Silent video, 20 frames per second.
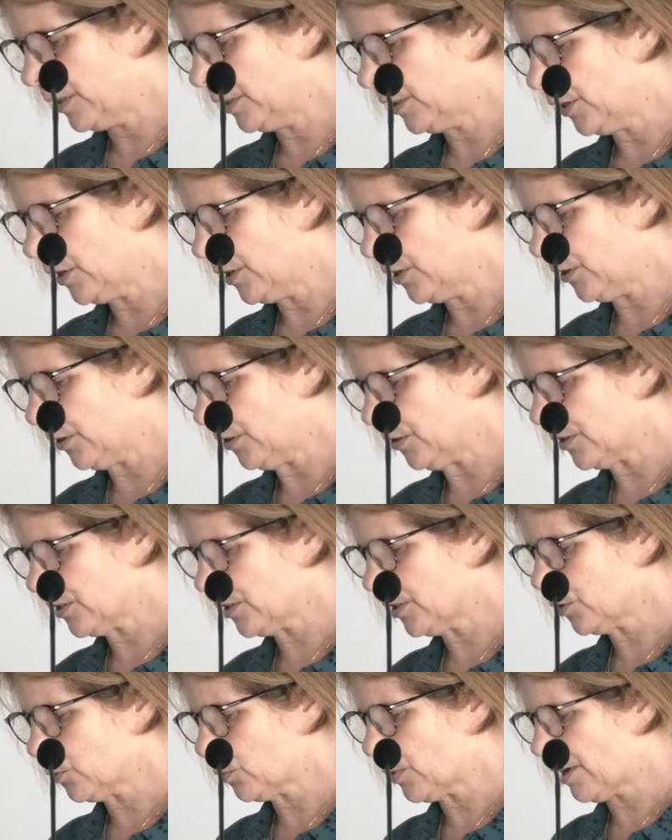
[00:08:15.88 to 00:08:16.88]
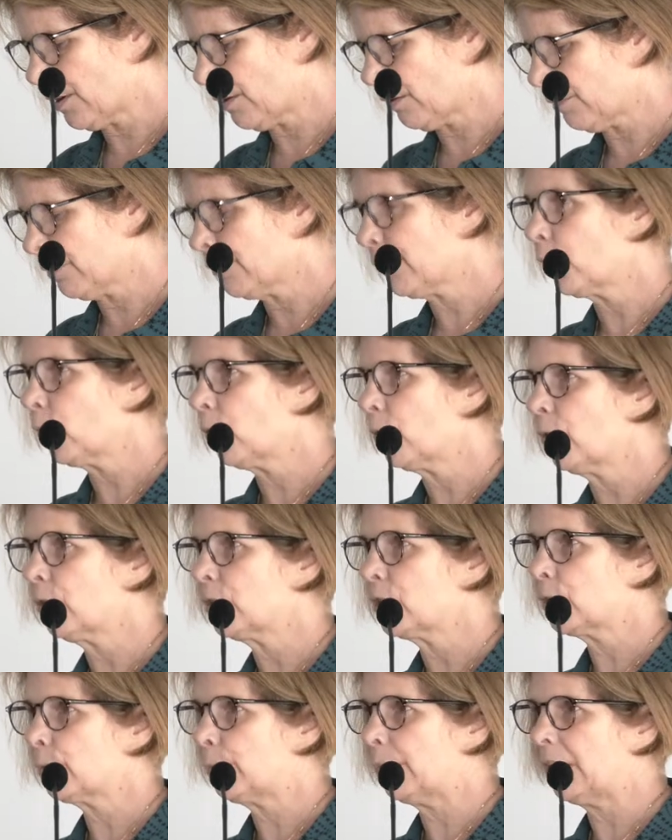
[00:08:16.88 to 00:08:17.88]
use as well for
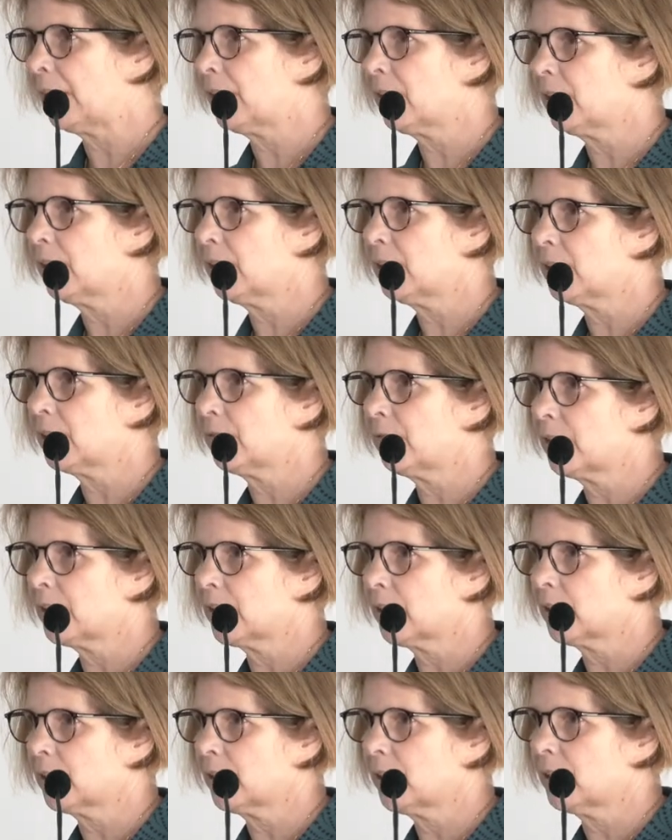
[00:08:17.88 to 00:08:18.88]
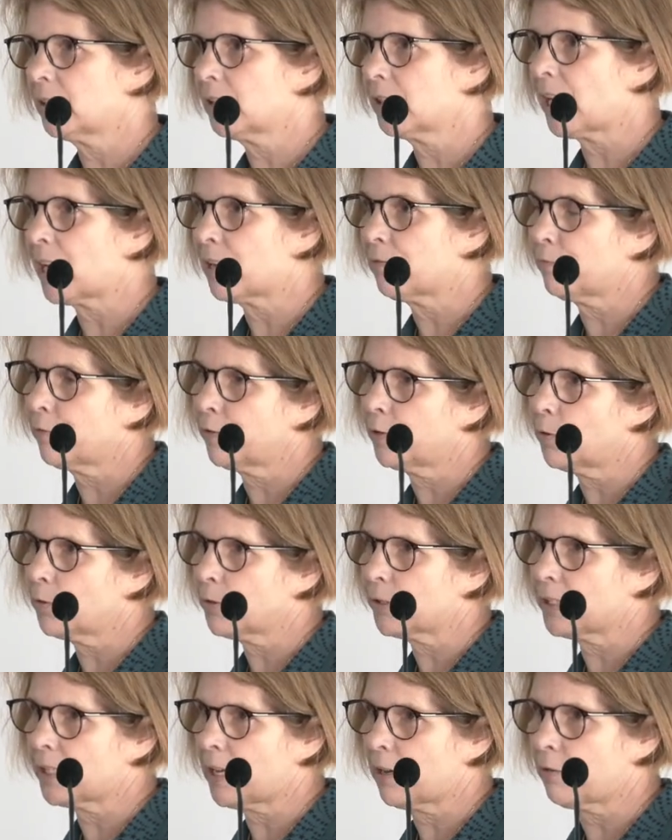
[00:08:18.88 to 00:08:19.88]
speakers, visitors, and for
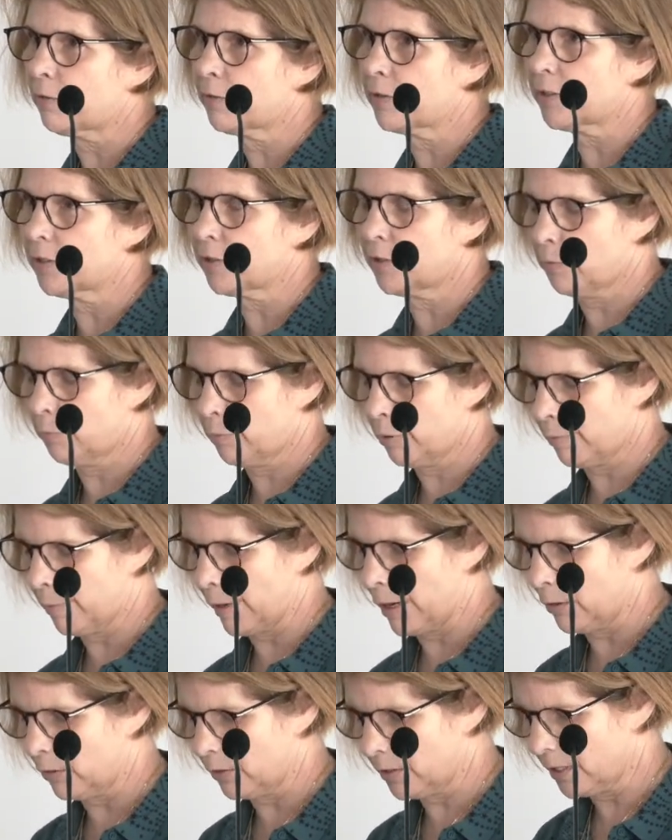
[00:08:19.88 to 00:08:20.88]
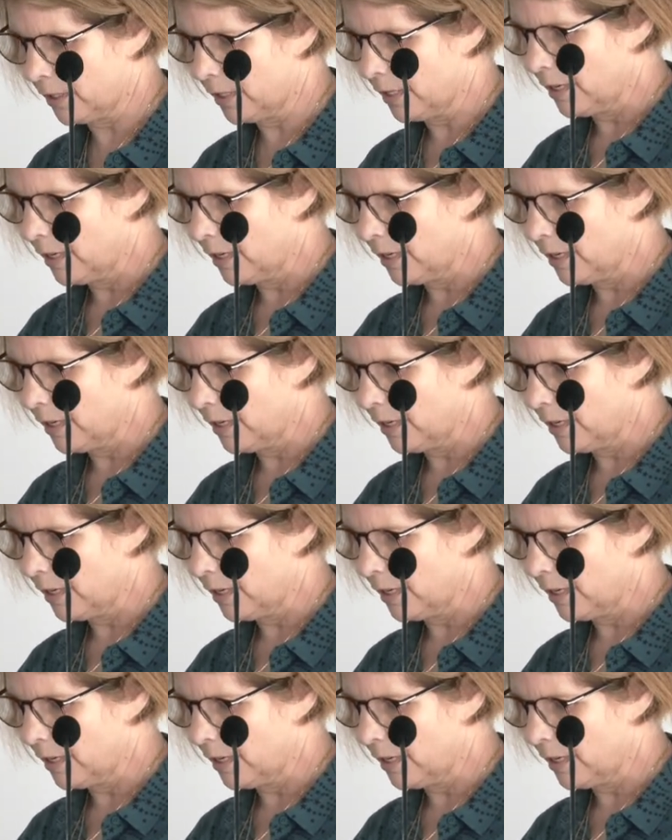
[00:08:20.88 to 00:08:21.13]
yourselves to promote